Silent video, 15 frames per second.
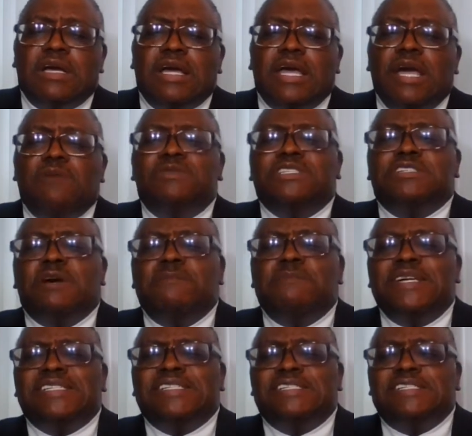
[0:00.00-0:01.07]
It was a
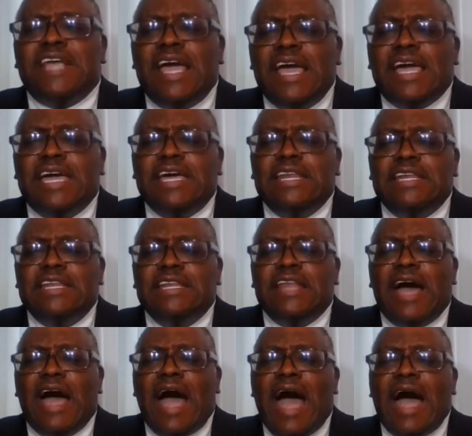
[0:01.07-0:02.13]
mistaken
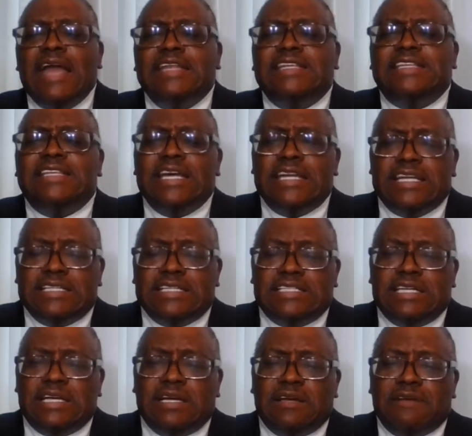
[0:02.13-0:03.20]

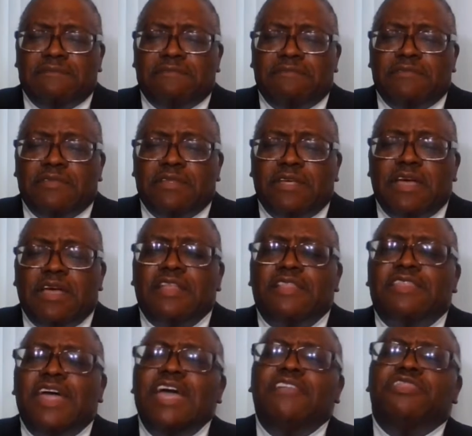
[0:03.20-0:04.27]
identity.
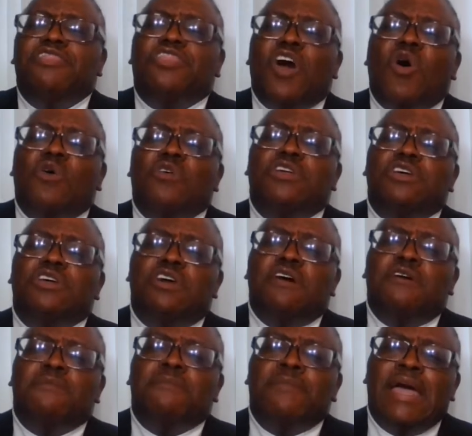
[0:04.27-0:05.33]
They thought the
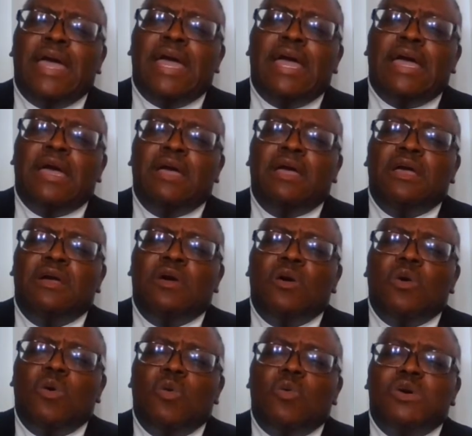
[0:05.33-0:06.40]
young man
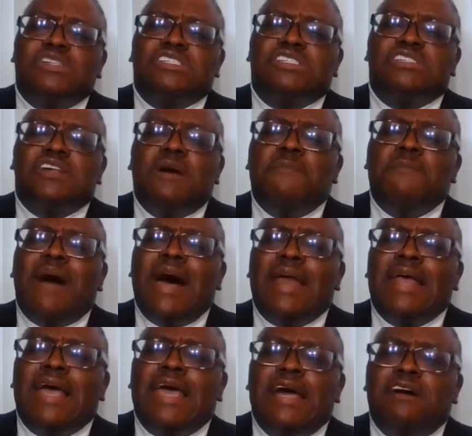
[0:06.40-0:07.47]
was
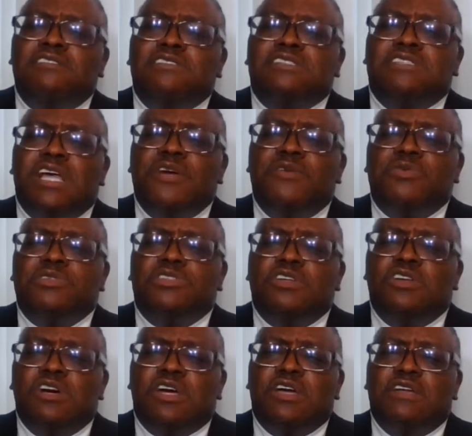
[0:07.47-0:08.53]
somebody else they was
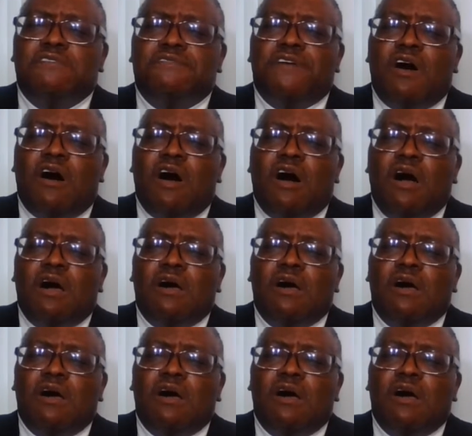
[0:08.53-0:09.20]
looking for.